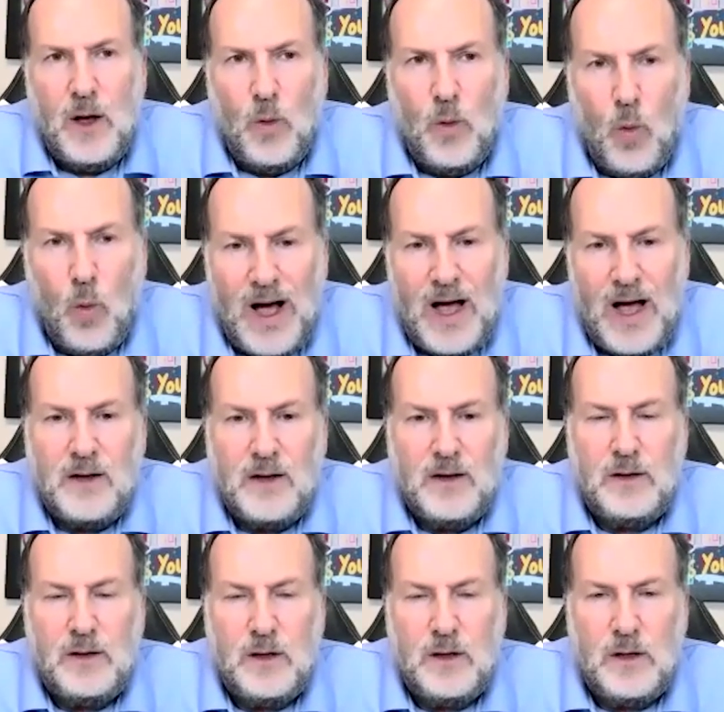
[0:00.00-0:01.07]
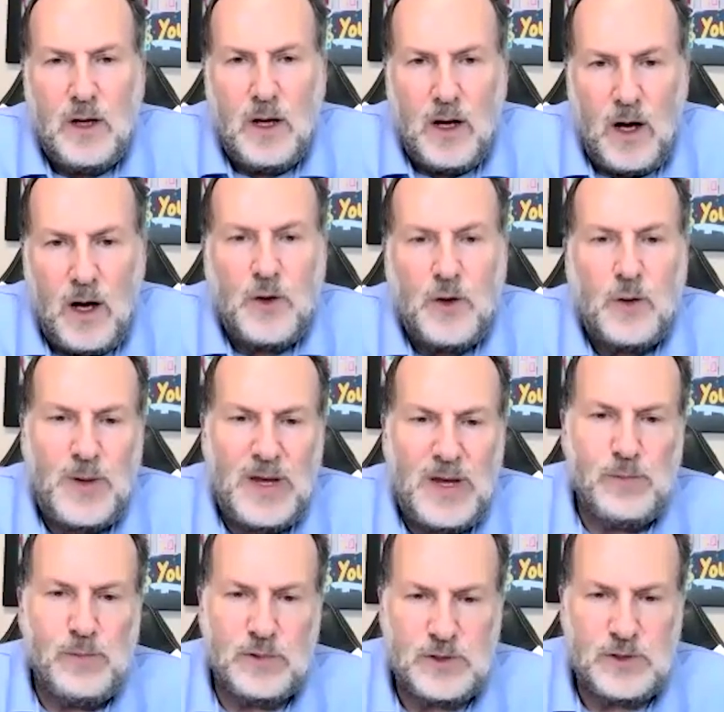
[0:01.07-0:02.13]
what other
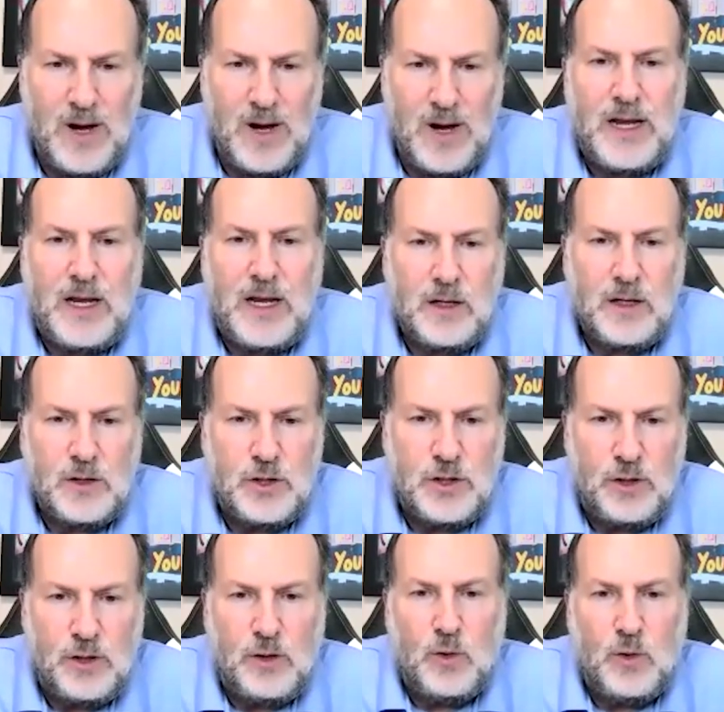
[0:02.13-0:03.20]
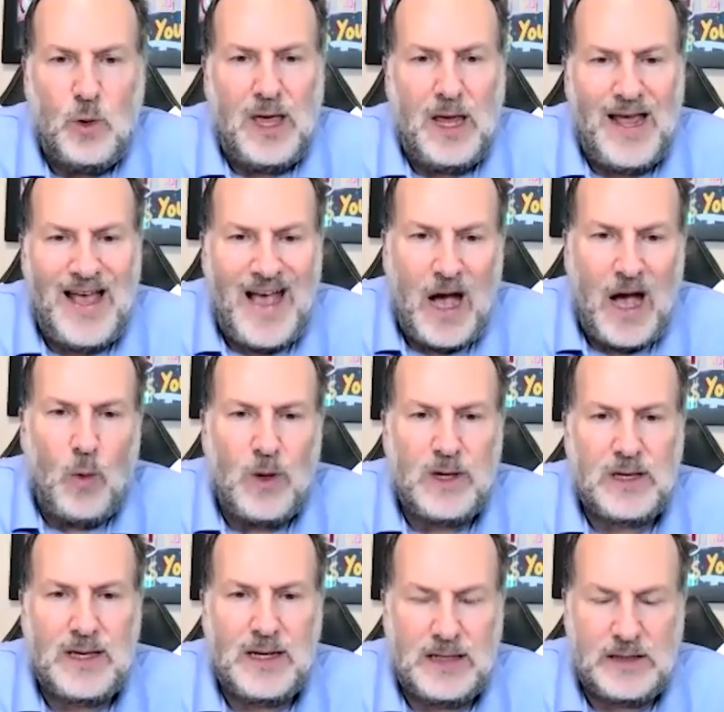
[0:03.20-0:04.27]
people's money can do and how
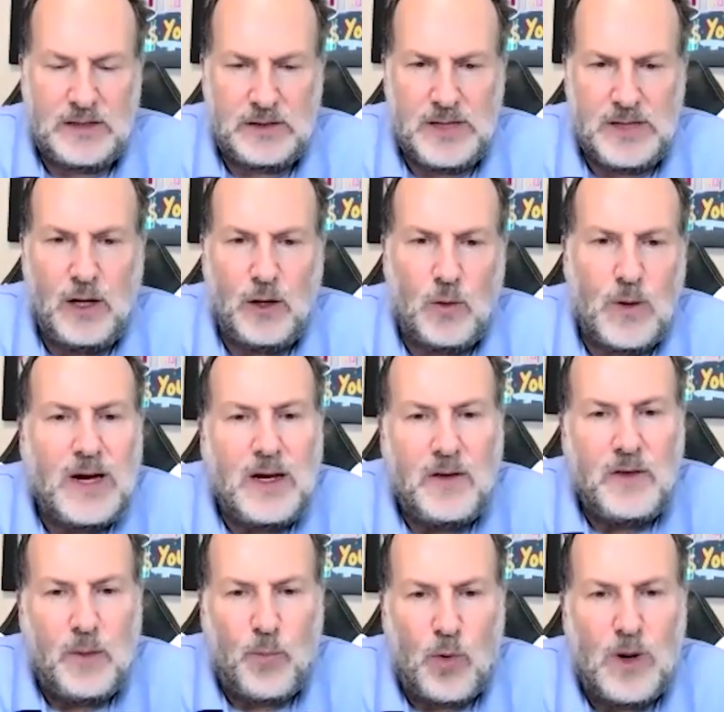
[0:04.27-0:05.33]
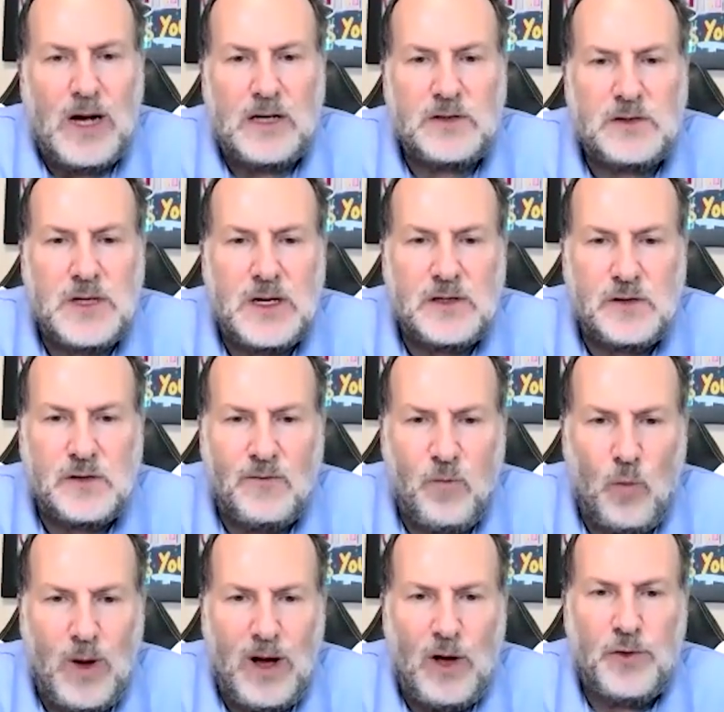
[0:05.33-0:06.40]
it can accelerate the process of
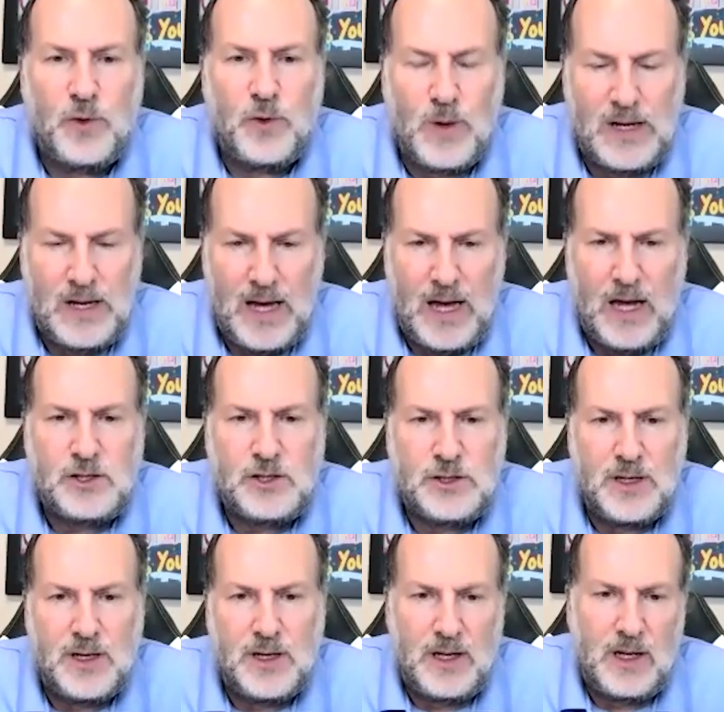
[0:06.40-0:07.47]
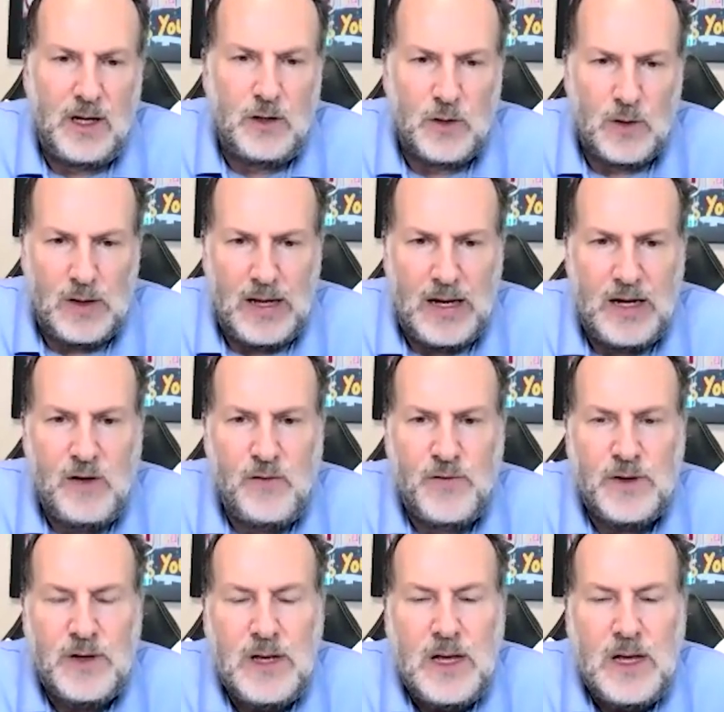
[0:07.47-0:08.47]
wealth creation in your life